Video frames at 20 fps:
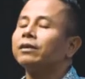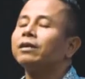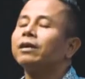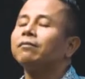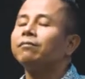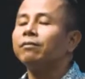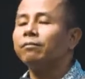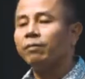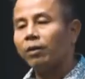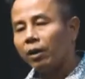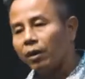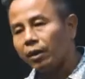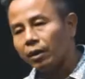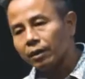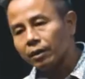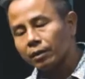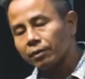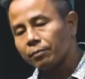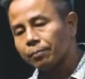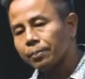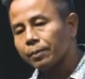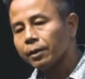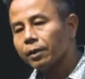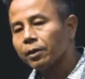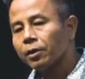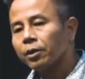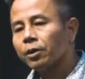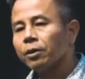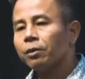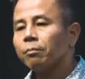the love of God.
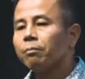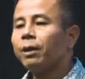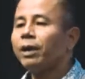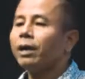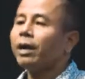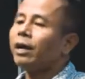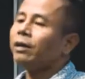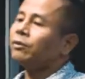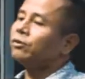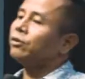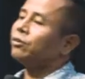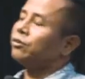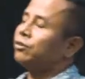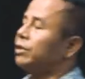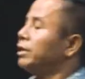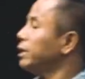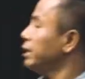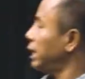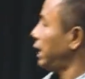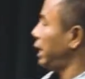But as you see